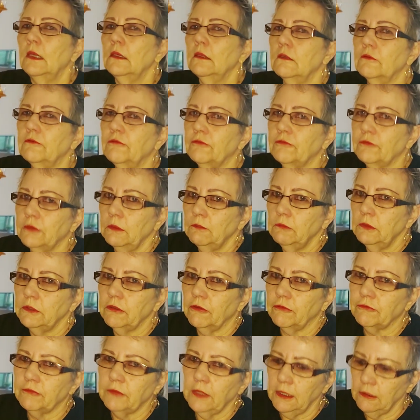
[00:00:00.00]
As someone
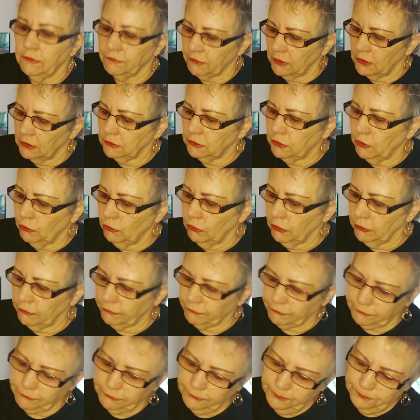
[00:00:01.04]
who stays on
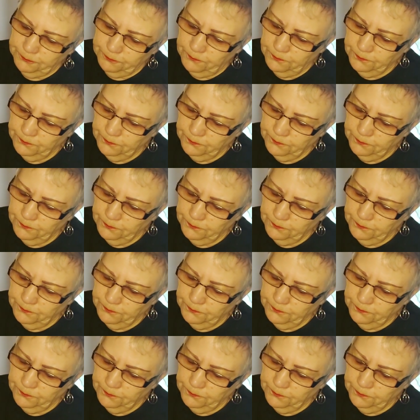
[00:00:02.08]
course.